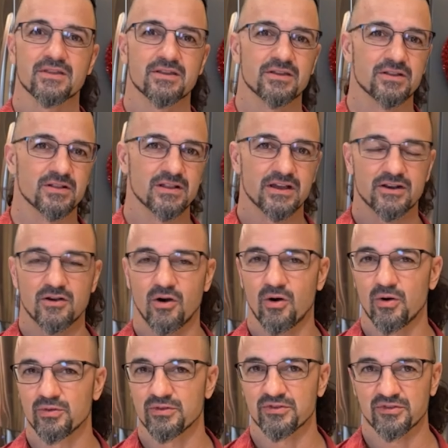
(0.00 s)
and let
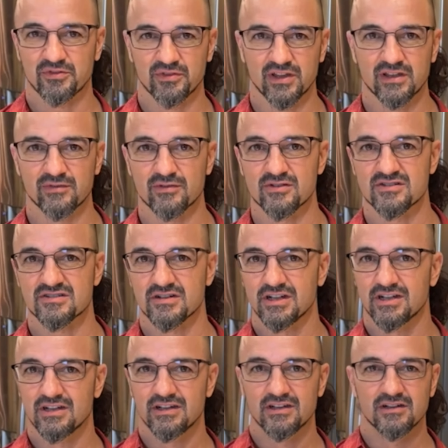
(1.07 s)
all those flavors
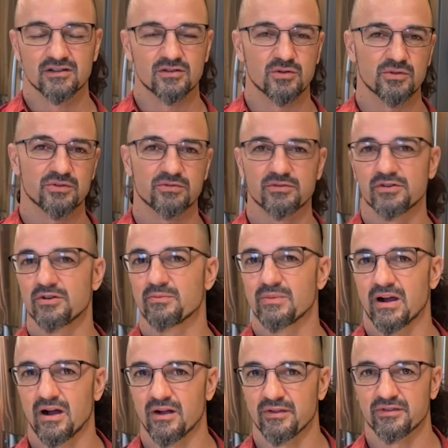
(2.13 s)
go through your
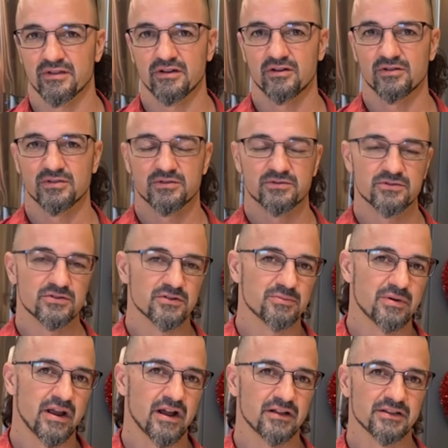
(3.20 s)
mouth, through your
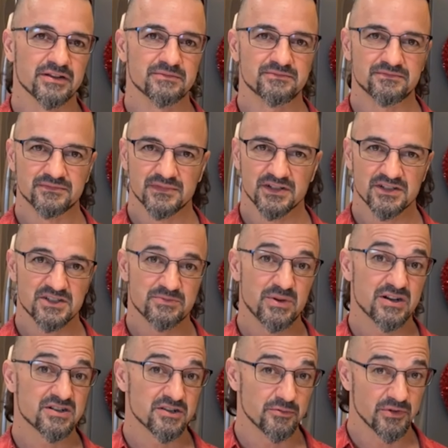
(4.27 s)
palate, and
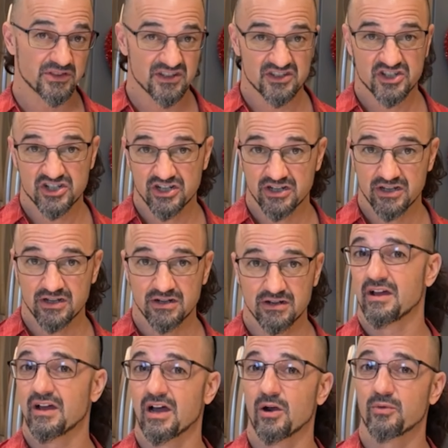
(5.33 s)
especially with this chicken,
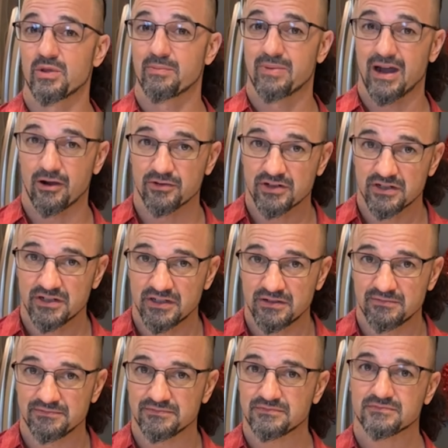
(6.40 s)
how we pounded it
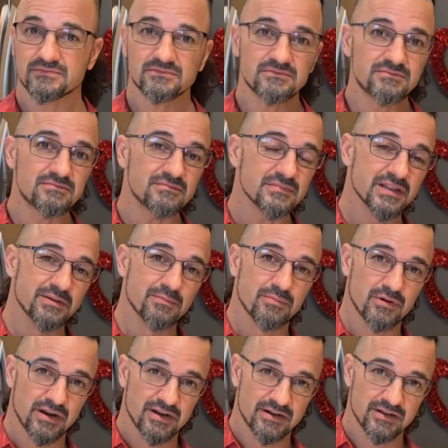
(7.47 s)
and
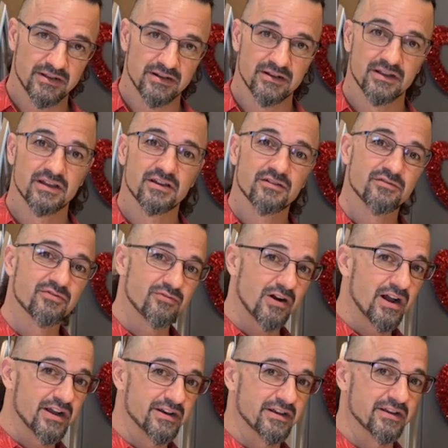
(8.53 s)
breaded it,
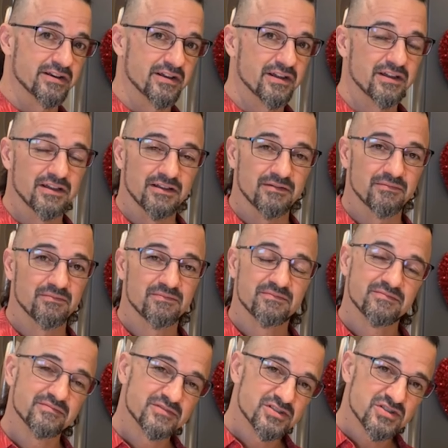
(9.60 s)
fried it, and
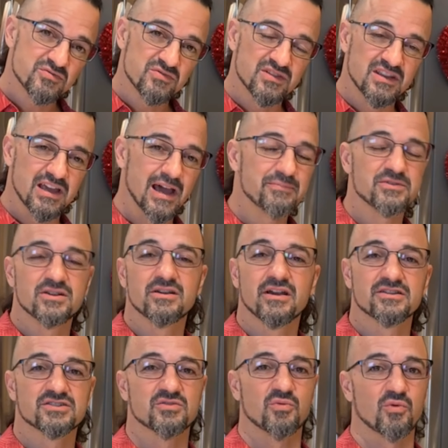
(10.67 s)
just kept it
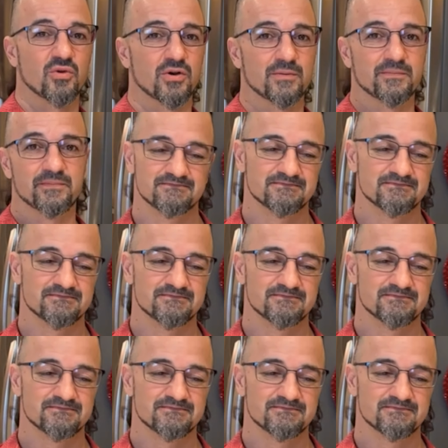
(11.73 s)
nice and warm.